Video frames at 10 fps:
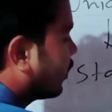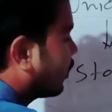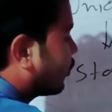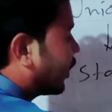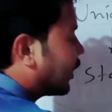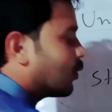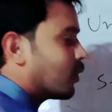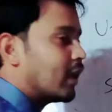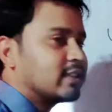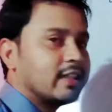rural
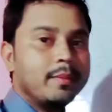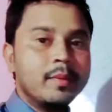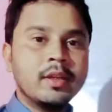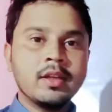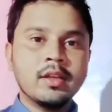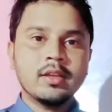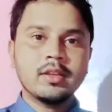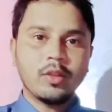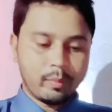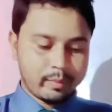local self
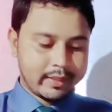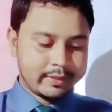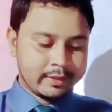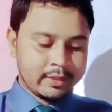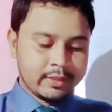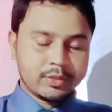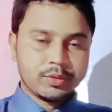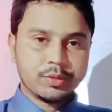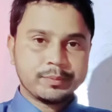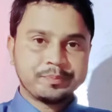government.
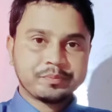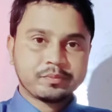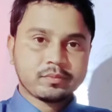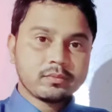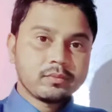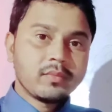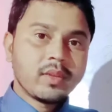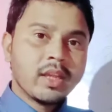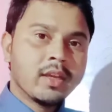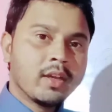So
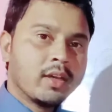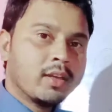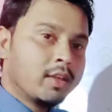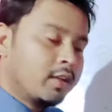here